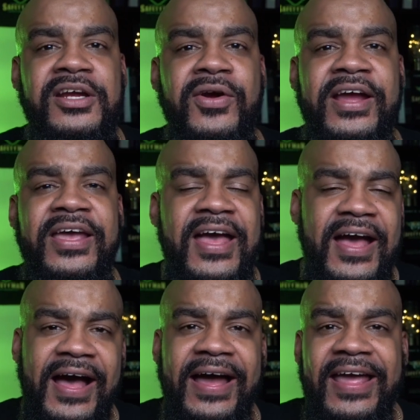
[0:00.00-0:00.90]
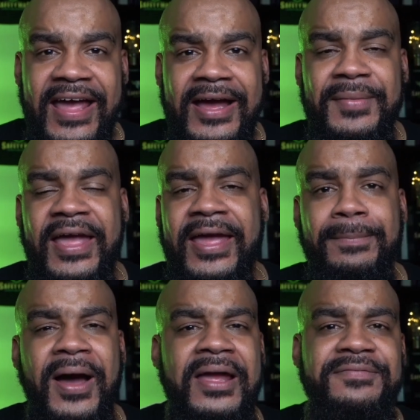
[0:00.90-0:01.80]
Gray. I am a
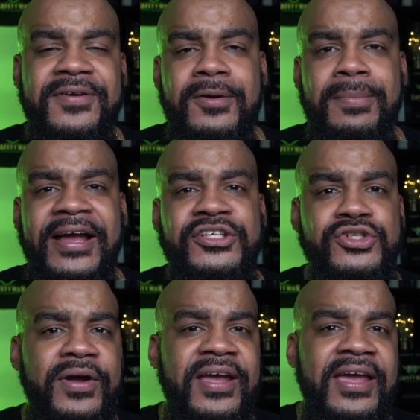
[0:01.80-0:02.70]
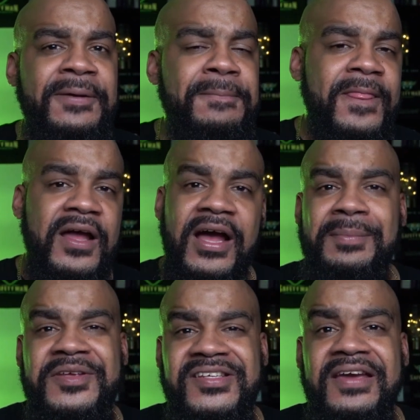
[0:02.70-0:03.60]
pipe fitter by trade. I'm
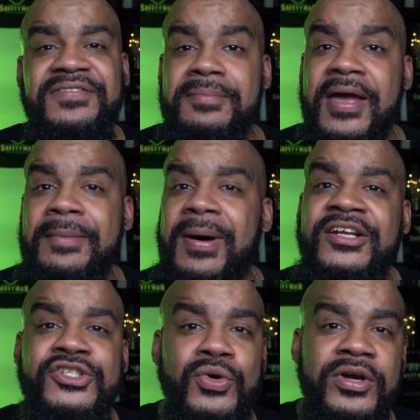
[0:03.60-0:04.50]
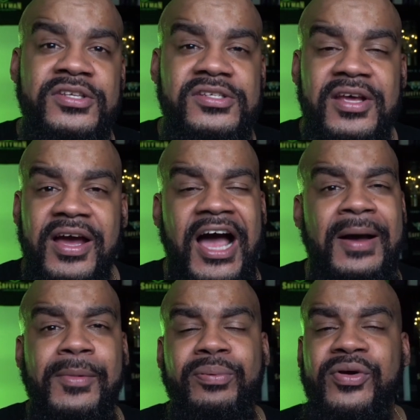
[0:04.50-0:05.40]
a safety man by choice.
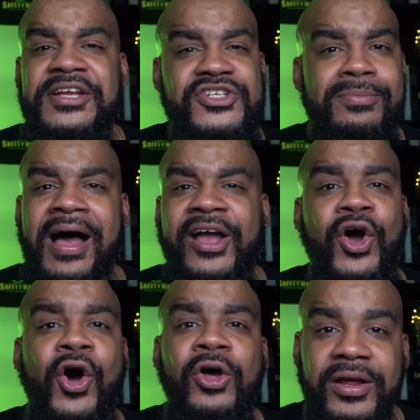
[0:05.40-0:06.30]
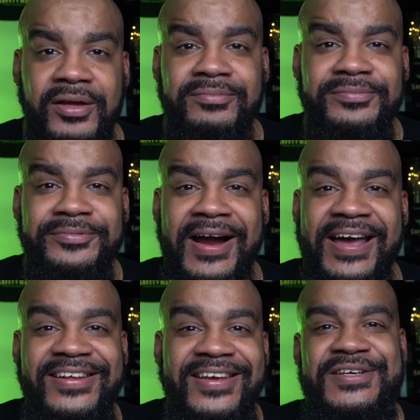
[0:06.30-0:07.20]
I'm a preacher by calling,
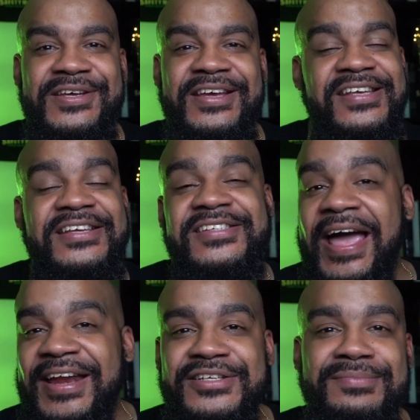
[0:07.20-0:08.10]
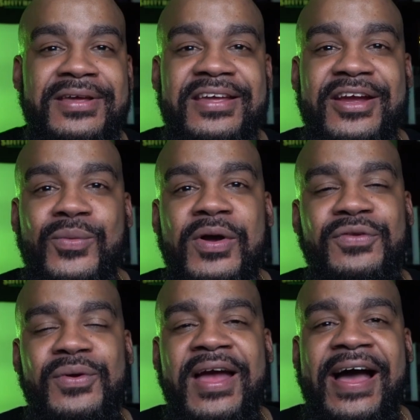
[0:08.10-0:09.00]
right? It's exciting to be here with
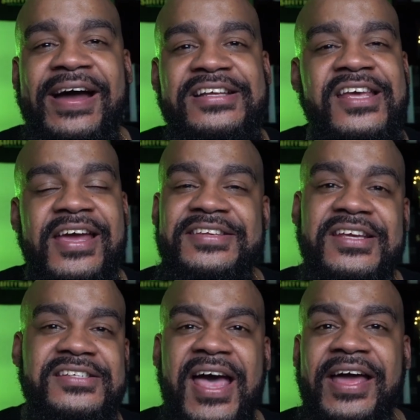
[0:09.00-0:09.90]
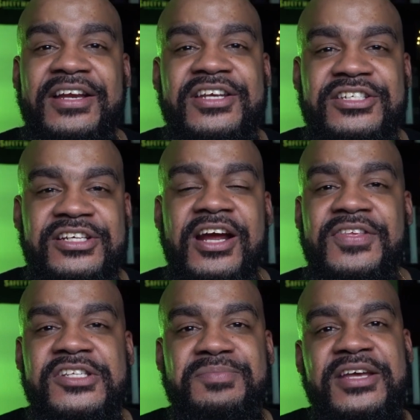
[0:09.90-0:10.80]
you guys. It's exciting to share
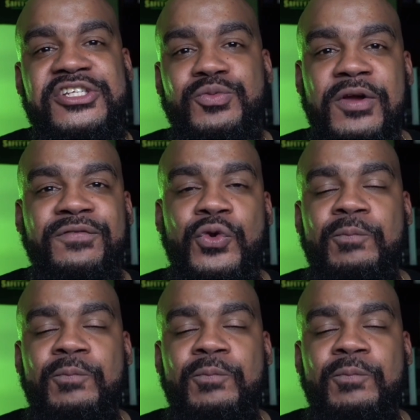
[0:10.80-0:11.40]
this message with you.